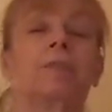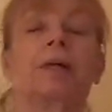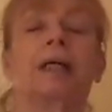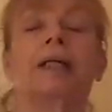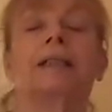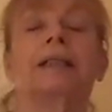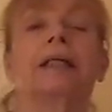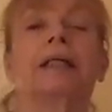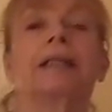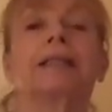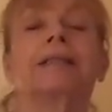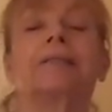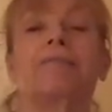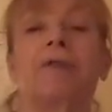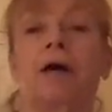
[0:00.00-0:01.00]
But I think
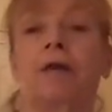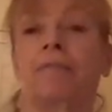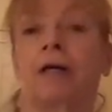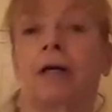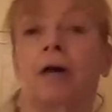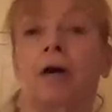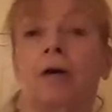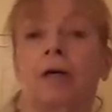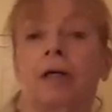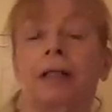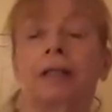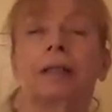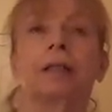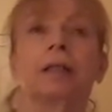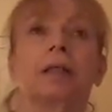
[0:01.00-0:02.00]
it's 5 o'clock
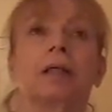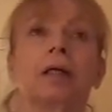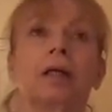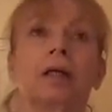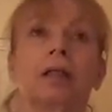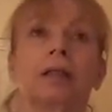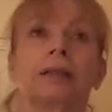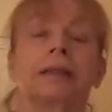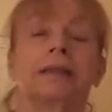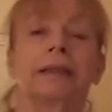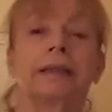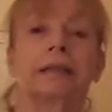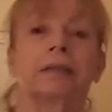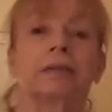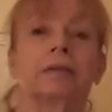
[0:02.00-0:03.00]

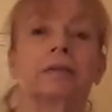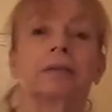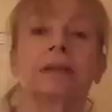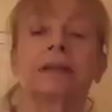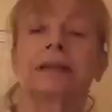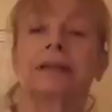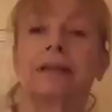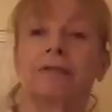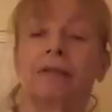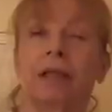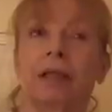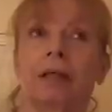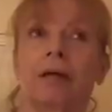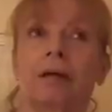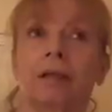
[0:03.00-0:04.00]
until 7
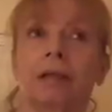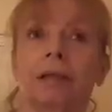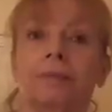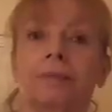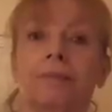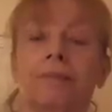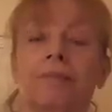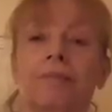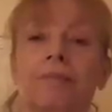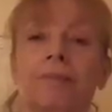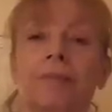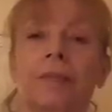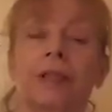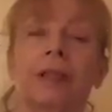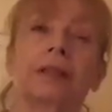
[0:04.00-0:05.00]
o'clock.
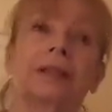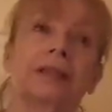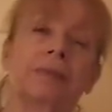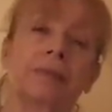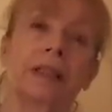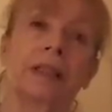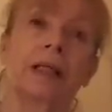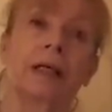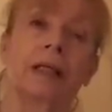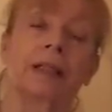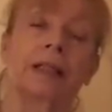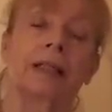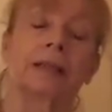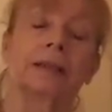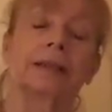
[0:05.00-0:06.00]
Something like
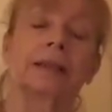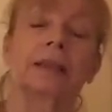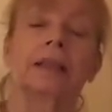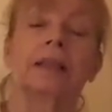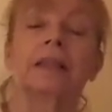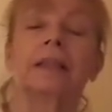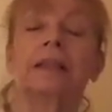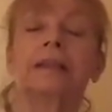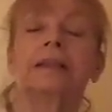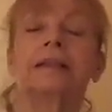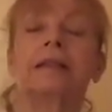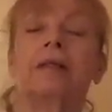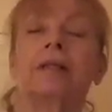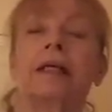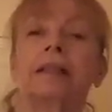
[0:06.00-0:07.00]
that.
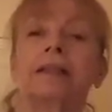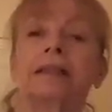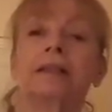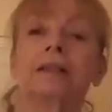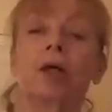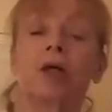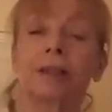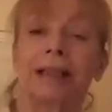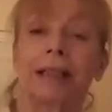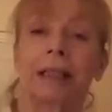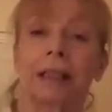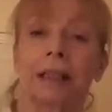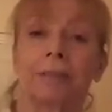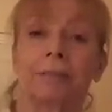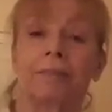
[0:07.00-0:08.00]
So that's
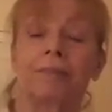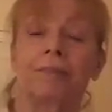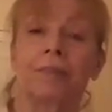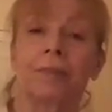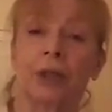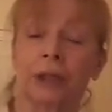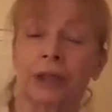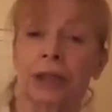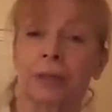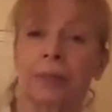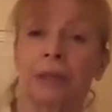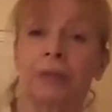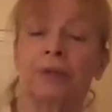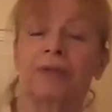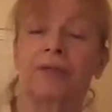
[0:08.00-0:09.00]
Nottingham. Nottingham
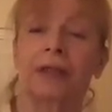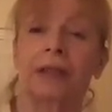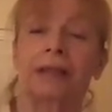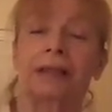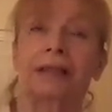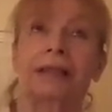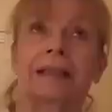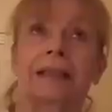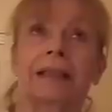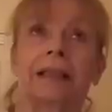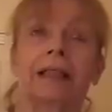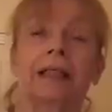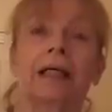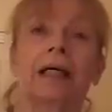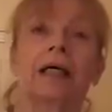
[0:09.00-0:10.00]

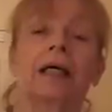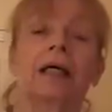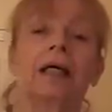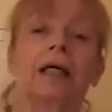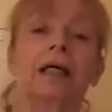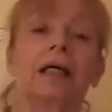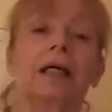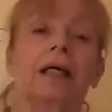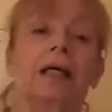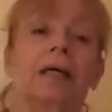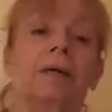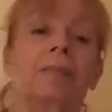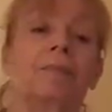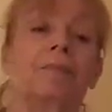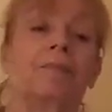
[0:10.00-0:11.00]
University
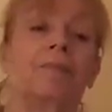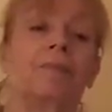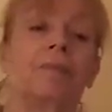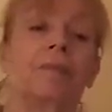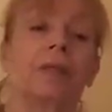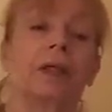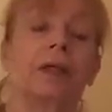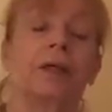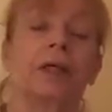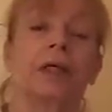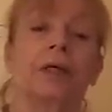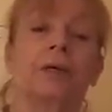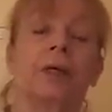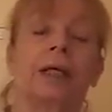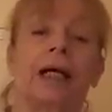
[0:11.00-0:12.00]
in
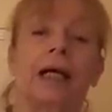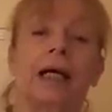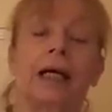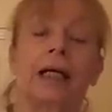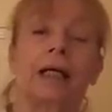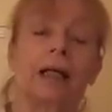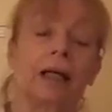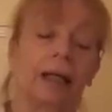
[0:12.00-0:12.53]
the UK.